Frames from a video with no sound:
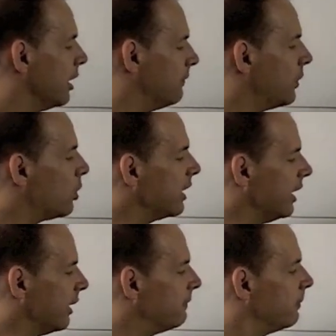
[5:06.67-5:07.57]
If and only
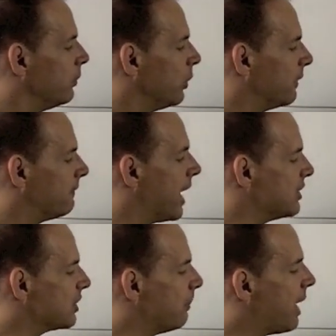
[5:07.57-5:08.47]
if, we can
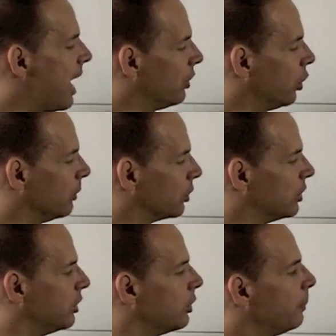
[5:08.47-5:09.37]
find some polynomial
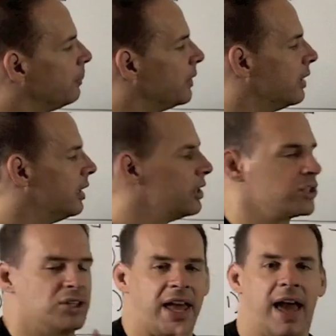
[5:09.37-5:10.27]
Q,
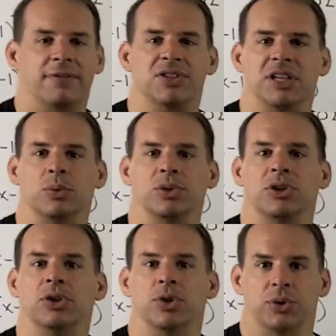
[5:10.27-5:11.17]
such that F is equal to
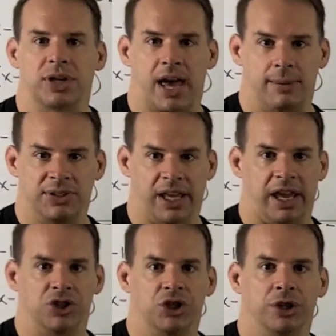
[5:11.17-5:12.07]
Q times
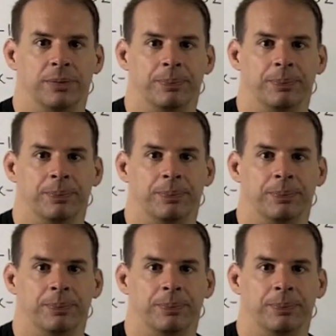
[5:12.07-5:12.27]
H.